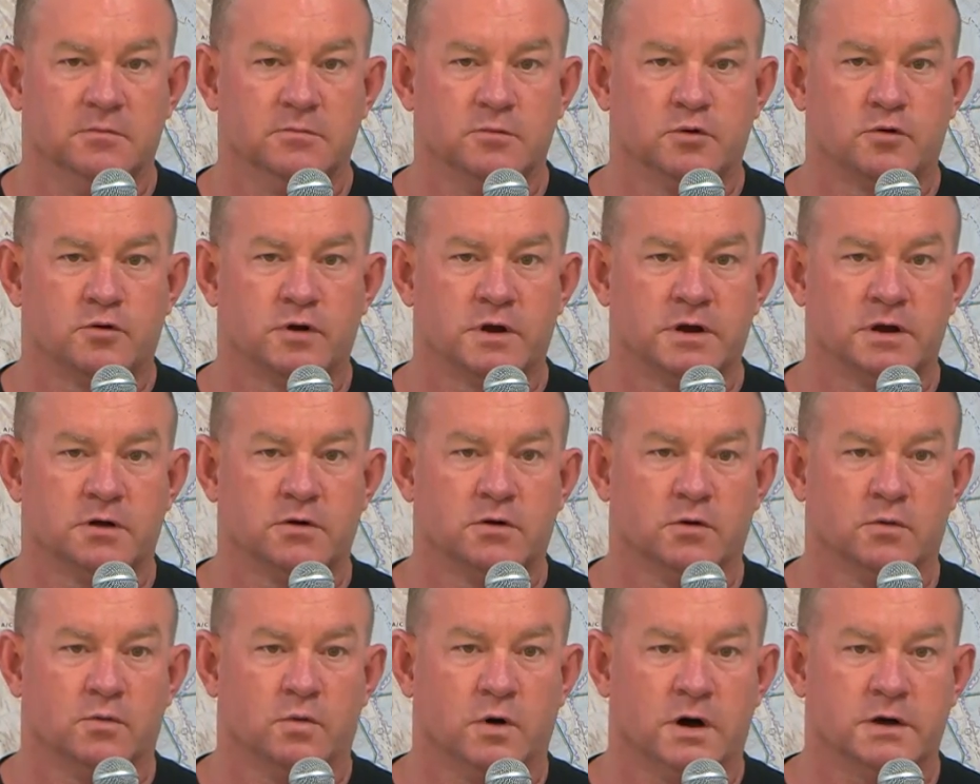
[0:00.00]

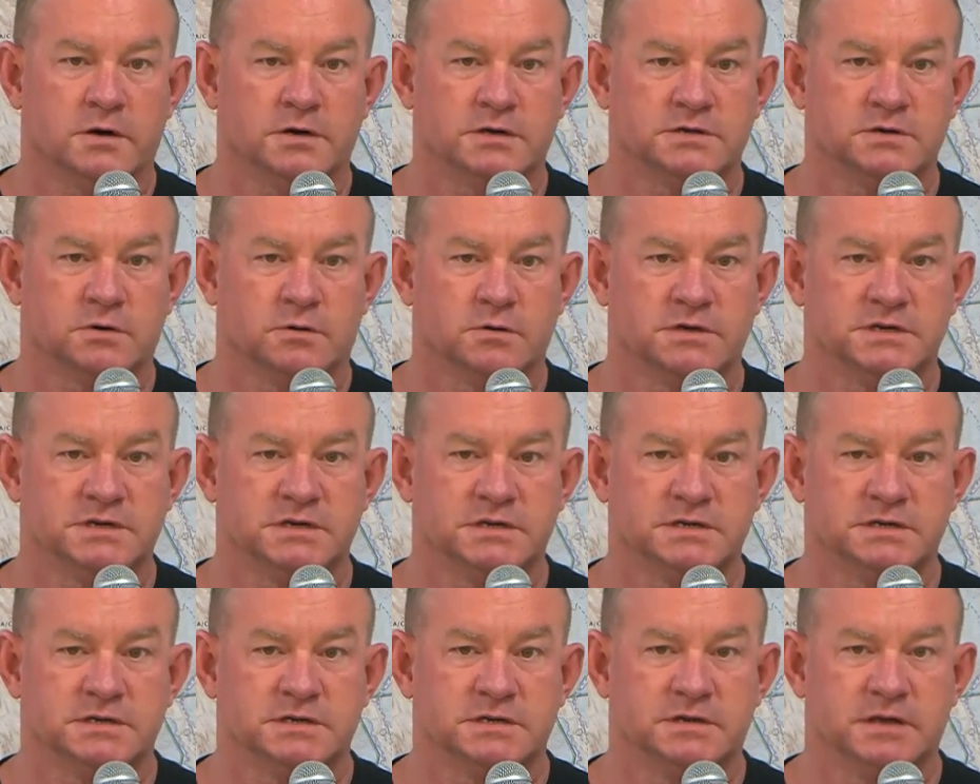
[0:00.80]
critical water
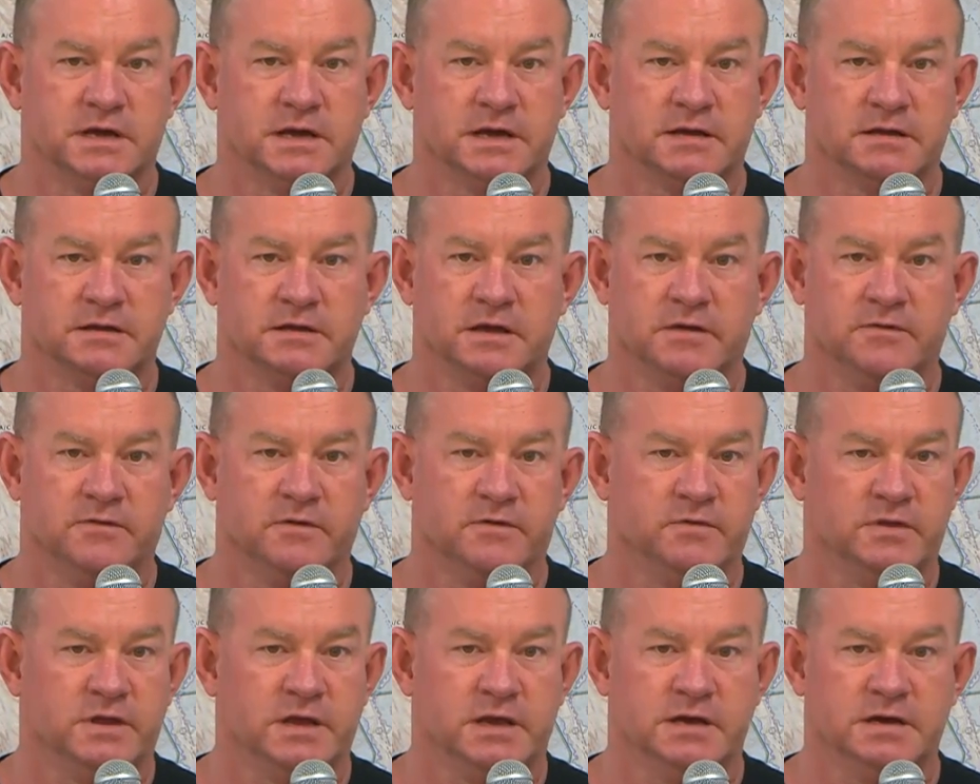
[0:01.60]
sources, like
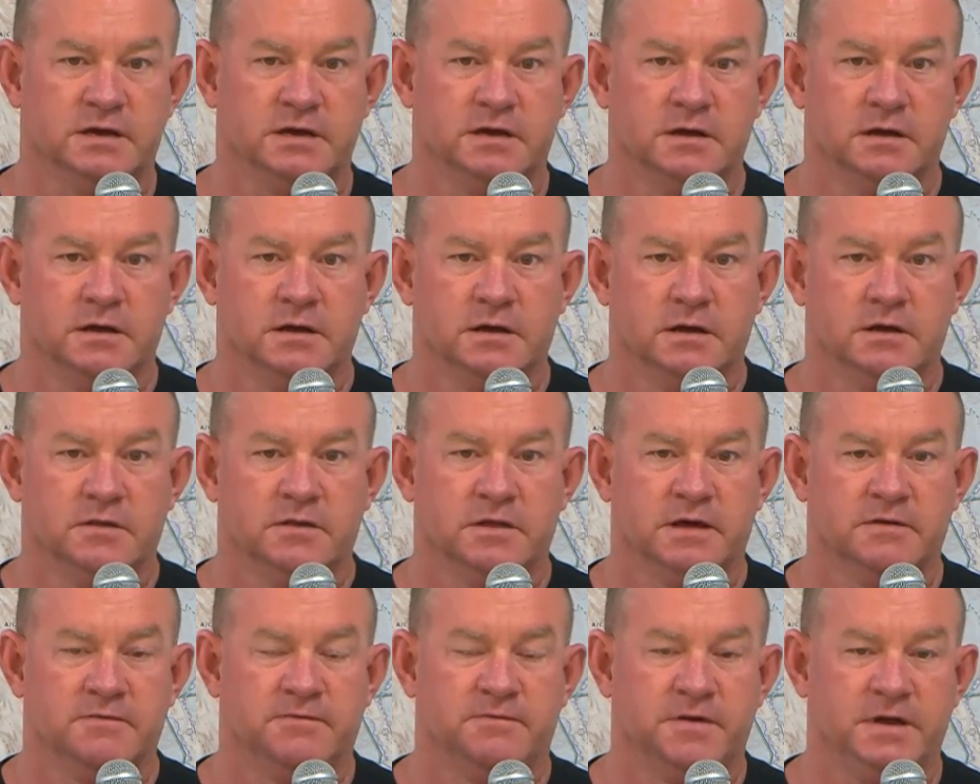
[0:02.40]
even
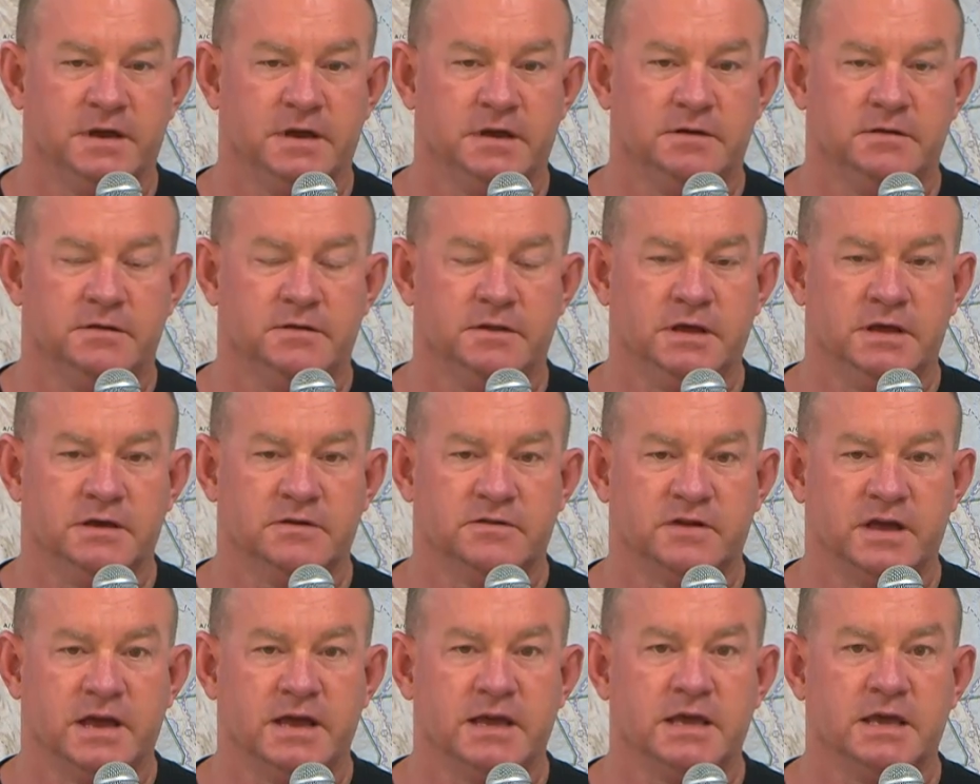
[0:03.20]
that feed the
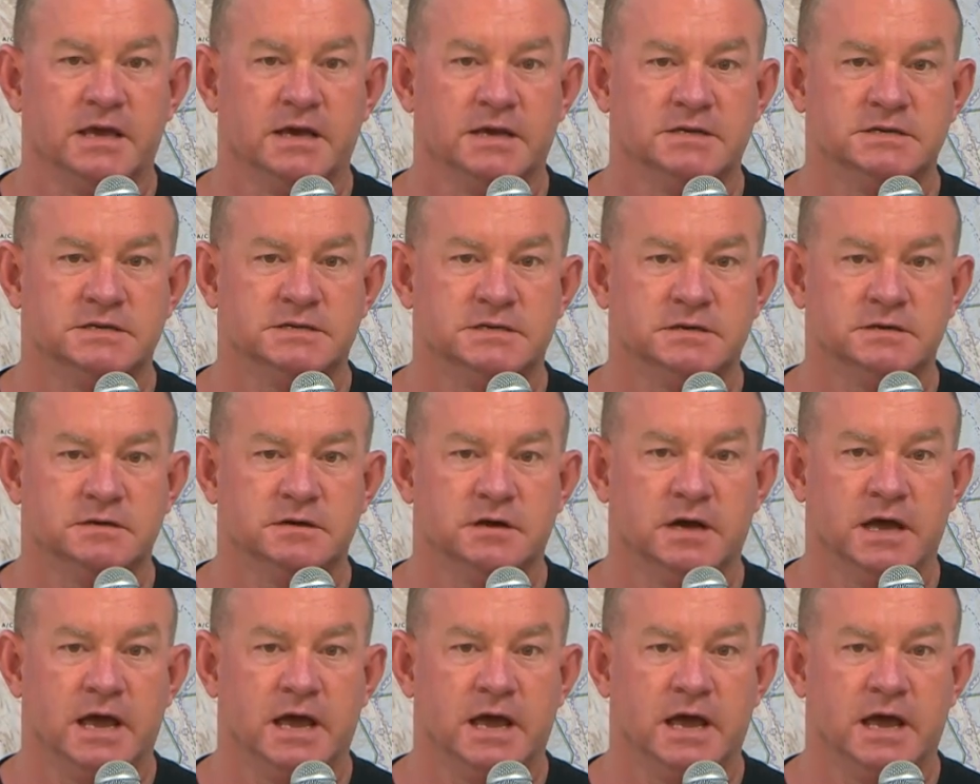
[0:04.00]
acequias,